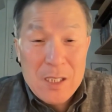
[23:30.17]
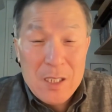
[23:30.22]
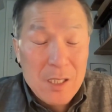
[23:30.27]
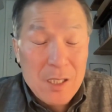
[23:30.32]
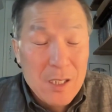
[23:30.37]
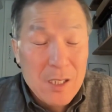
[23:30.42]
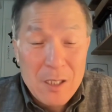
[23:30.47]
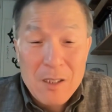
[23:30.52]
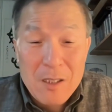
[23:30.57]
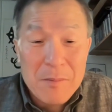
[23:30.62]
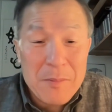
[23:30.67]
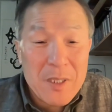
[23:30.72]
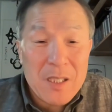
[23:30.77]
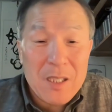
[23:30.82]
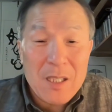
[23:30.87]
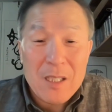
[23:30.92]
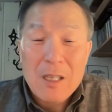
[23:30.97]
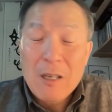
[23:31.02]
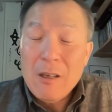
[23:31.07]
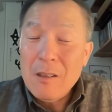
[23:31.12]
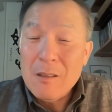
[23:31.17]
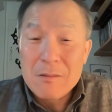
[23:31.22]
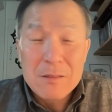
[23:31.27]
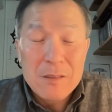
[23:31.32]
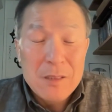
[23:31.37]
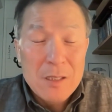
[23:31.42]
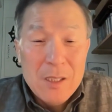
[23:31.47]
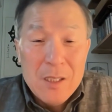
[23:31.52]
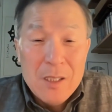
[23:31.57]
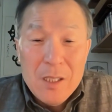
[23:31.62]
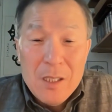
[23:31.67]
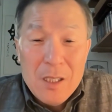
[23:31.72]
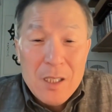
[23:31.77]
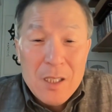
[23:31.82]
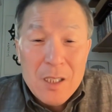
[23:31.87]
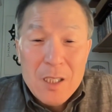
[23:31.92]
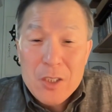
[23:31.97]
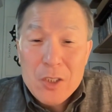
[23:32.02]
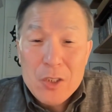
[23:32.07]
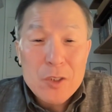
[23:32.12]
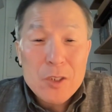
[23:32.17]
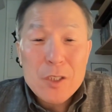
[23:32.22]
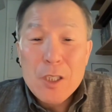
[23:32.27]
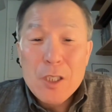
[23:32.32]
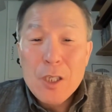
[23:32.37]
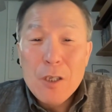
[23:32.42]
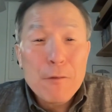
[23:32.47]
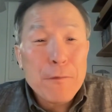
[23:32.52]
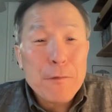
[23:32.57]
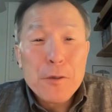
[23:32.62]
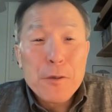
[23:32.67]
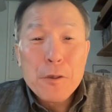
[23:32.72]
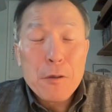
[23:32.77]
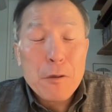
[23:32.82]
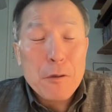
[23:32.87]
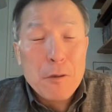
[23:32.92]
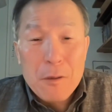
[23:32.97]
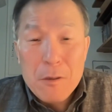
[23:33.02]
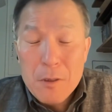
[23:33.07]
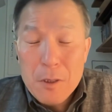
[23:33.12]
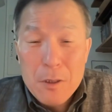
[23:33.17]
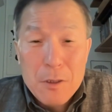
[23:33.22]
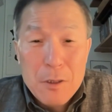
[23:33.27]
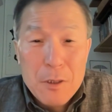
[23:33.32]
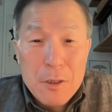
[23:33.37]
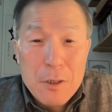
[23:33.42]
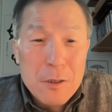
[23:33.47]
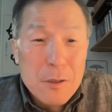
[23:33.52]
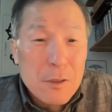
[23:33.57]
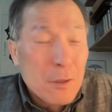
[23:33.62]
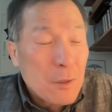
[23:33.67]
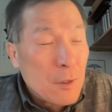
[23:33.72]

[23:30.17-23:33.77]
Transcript: He told me that, oh, this could go further. You could